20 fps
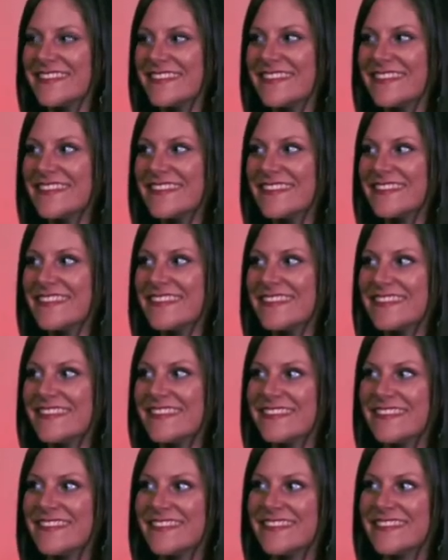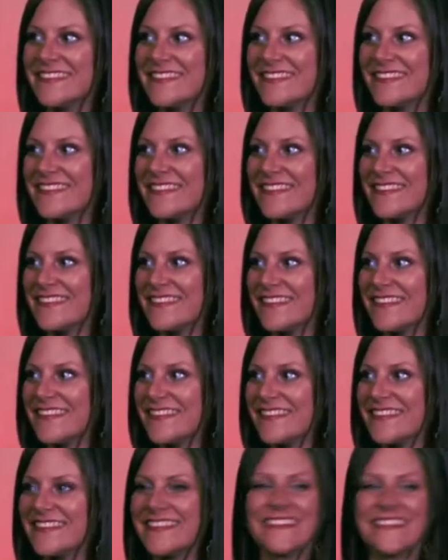
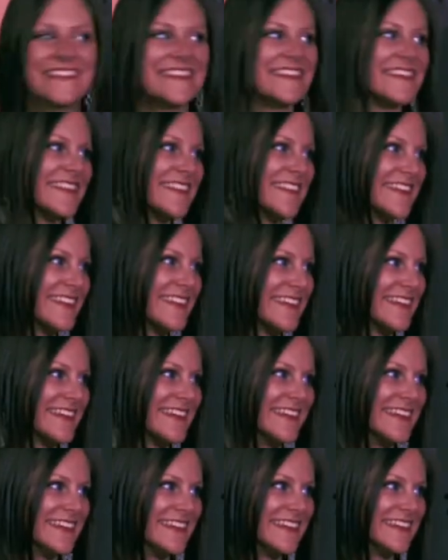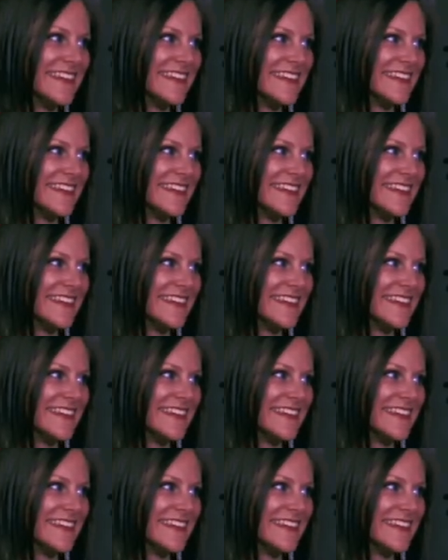No words are spoken by the person on screen.